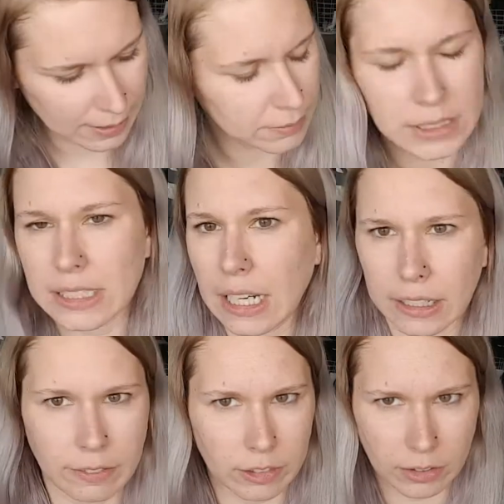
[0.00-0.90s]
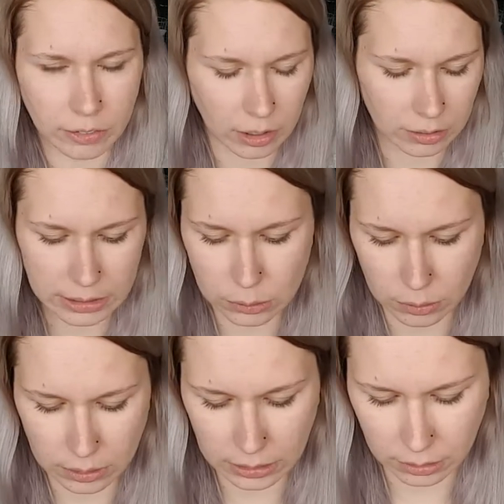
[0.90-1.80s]
Did not get very far on this
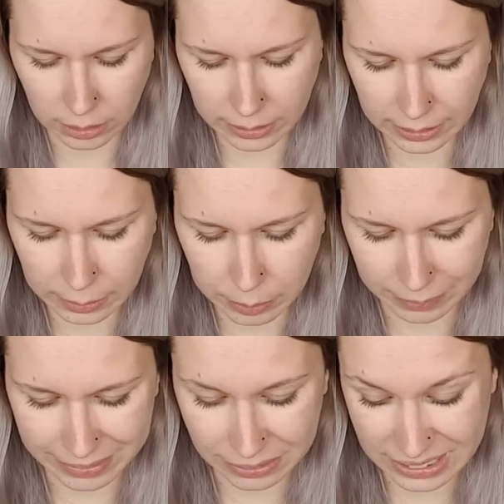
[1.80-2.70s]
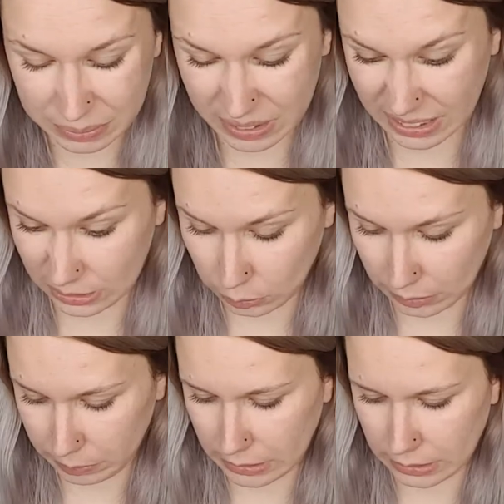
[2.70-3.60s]
one either. I think I probably only spent like 20
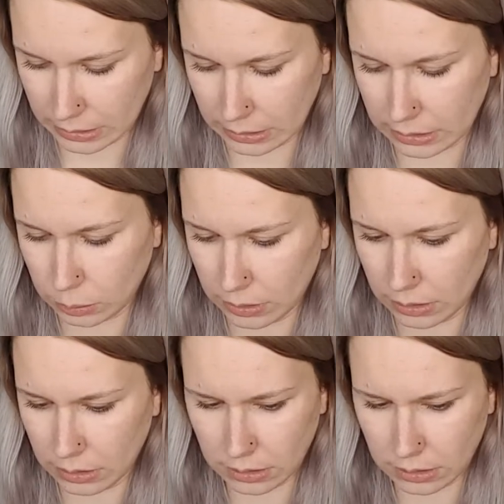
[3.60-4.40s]
minutes on this one.